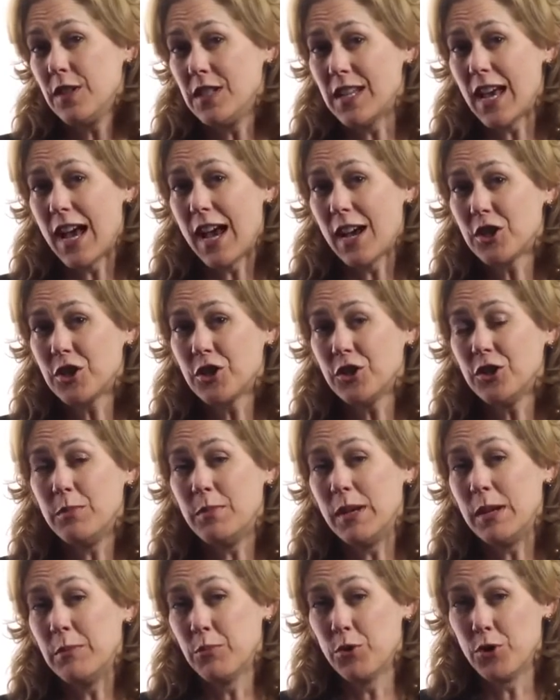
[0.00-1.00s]
is actually
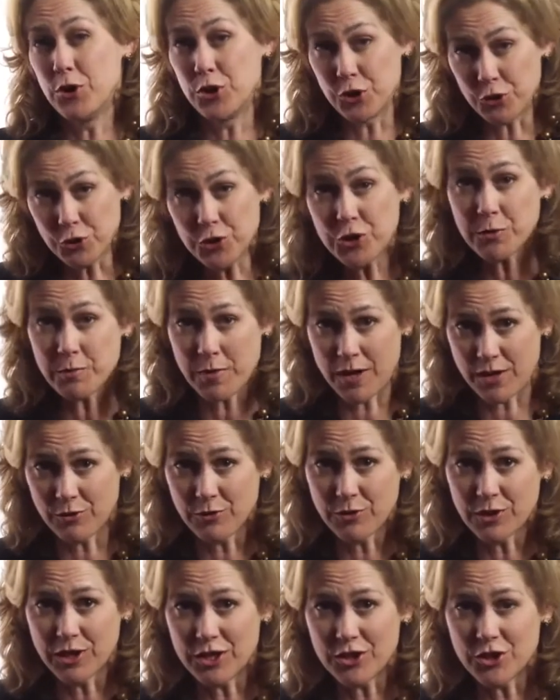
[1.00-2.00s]
being produced by the
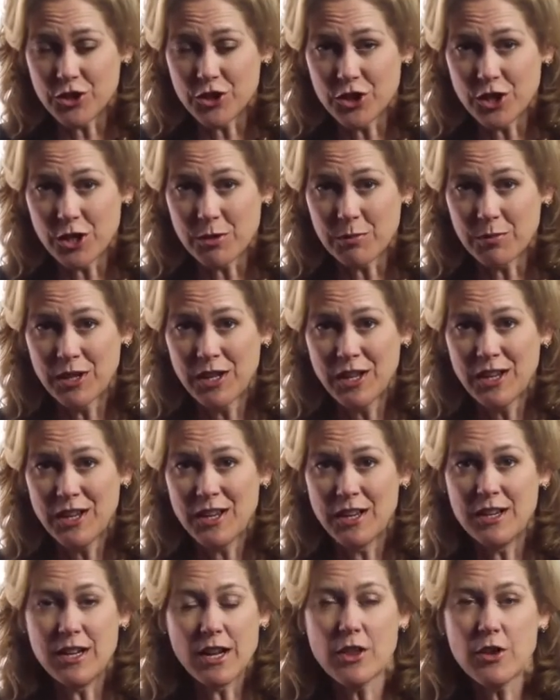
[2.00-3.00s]
relationship.
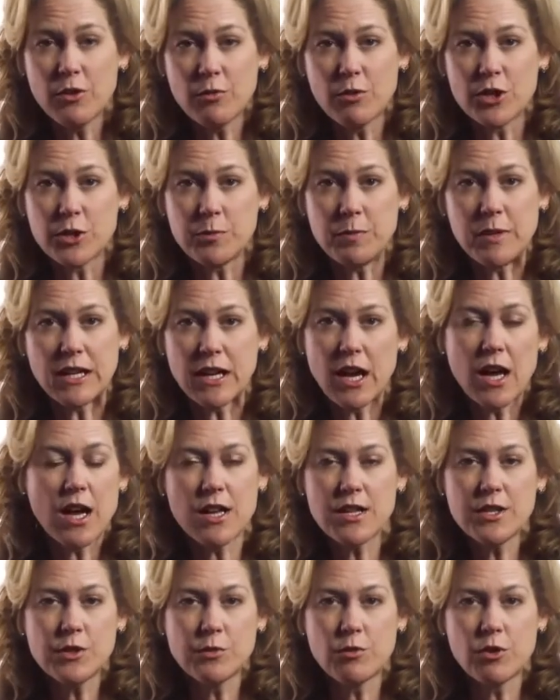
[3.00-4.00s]
In other words,
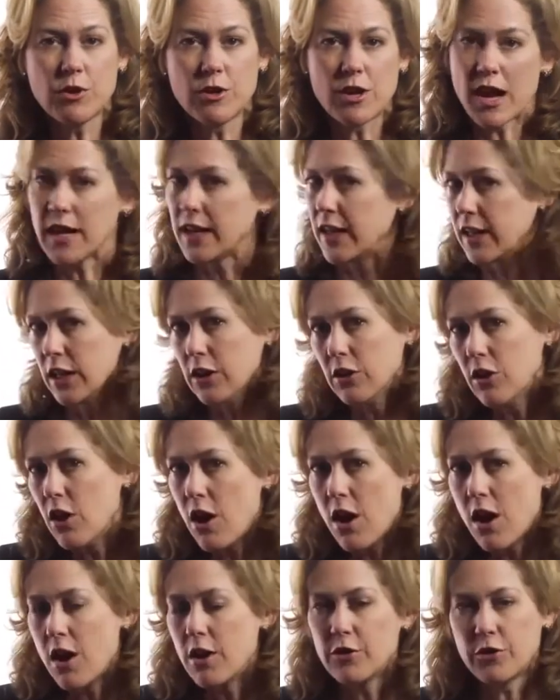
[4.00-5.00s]
because we're not getting
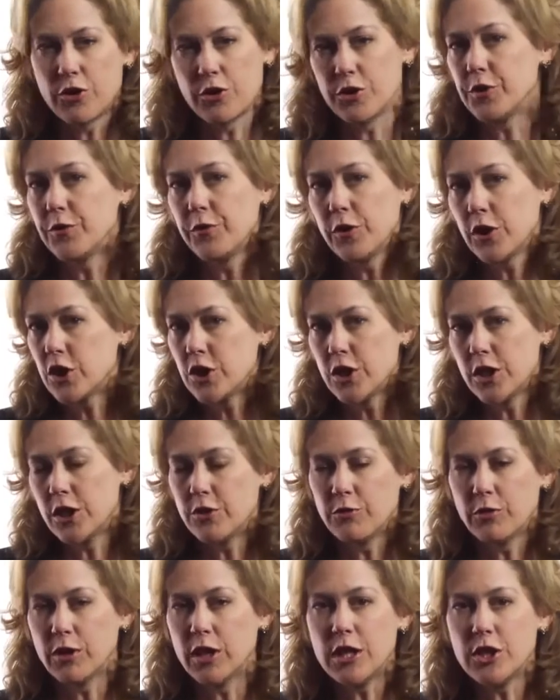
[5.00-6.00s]
along or there's friction in
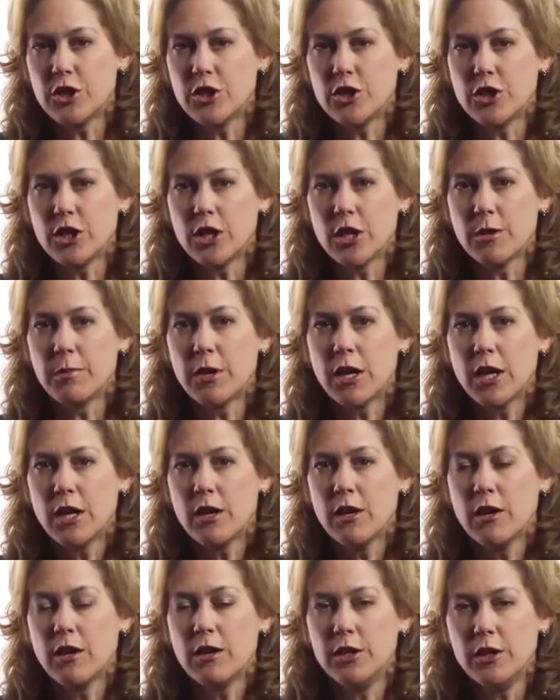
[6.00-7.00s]
the relationship,
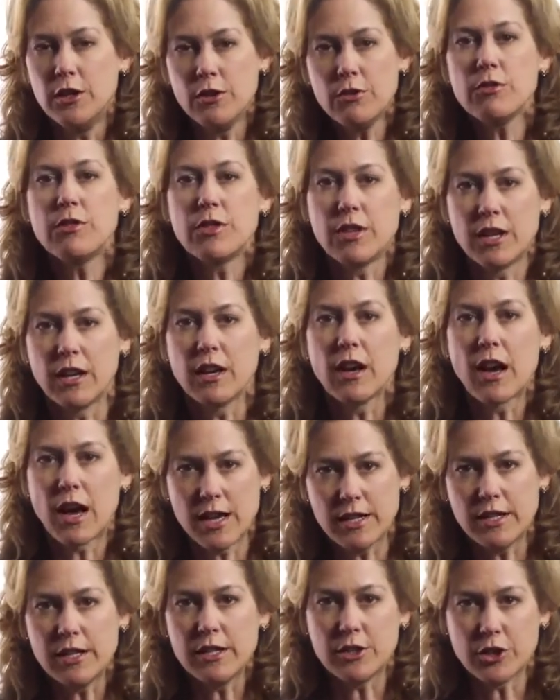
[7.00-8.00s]
you think
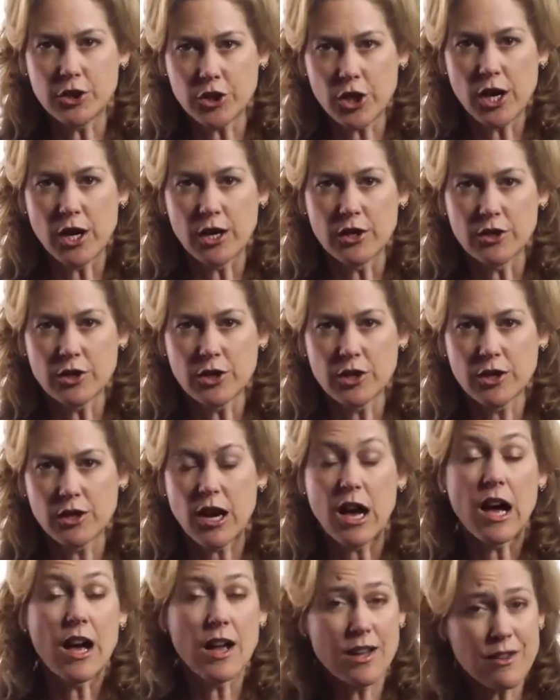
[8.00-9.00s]
I need to change.
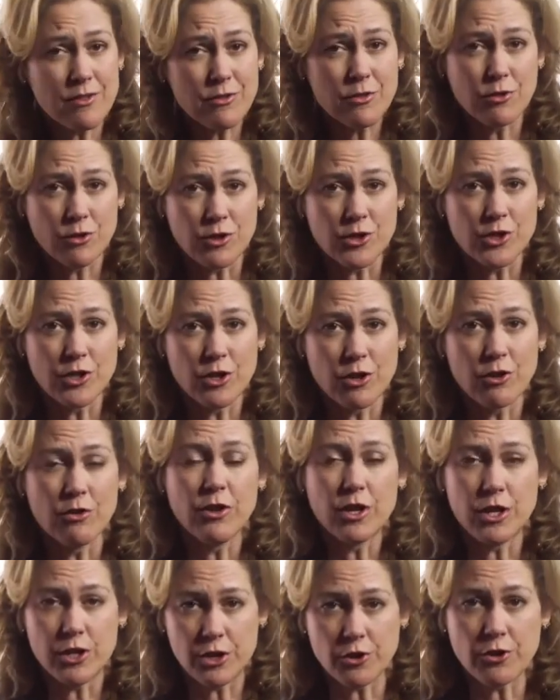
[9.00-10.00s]
I, of course, know
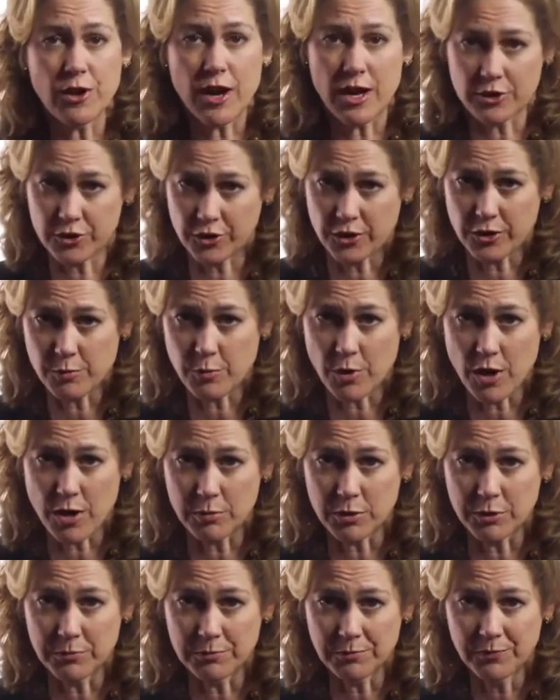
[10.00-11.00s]
that you're actually the
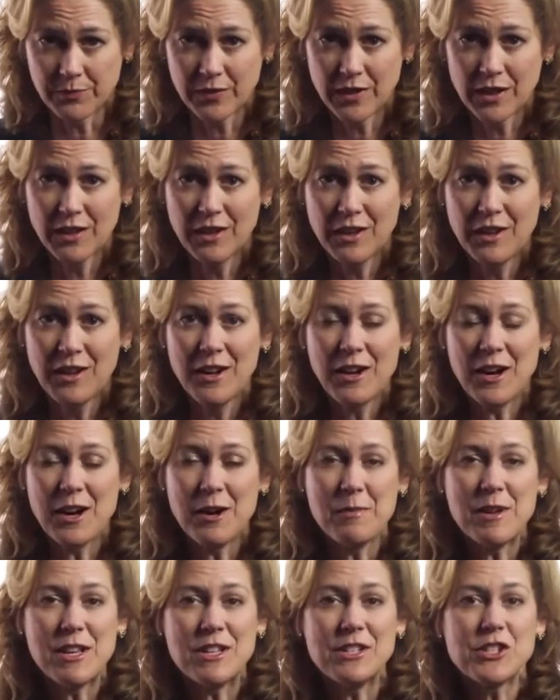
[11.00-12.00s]
problem.
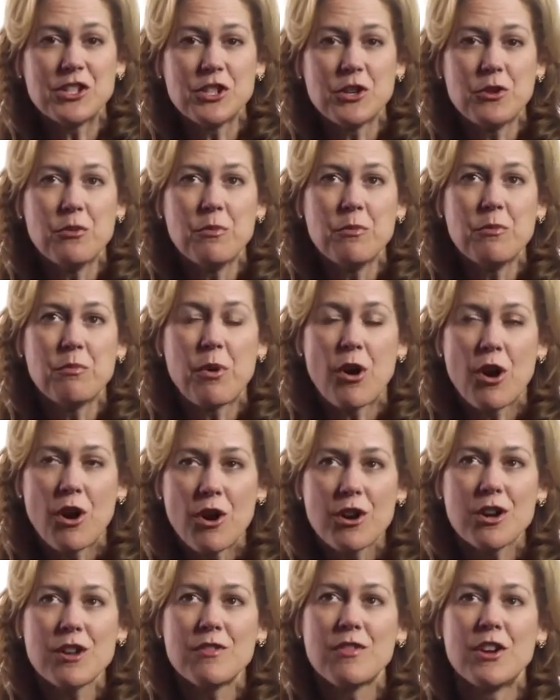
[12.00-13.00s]
And so part of